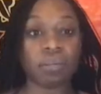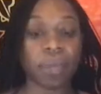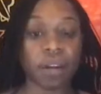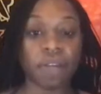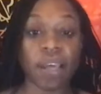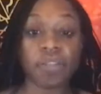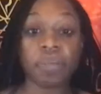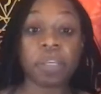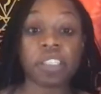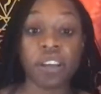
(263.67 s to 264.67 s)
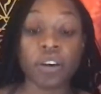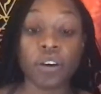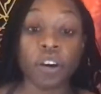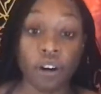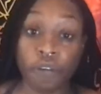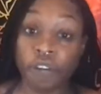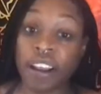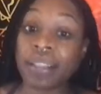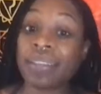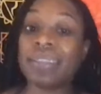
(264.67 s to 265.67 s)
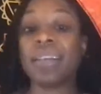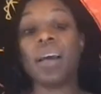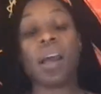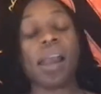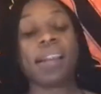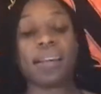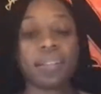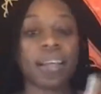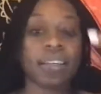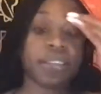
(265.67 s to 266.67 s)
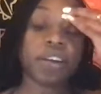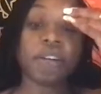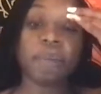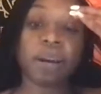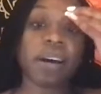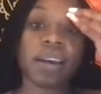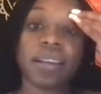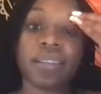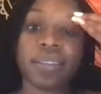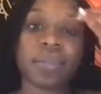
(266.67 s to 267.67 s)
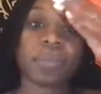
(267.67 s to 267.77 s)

advice from their single girlfriends and they stay single because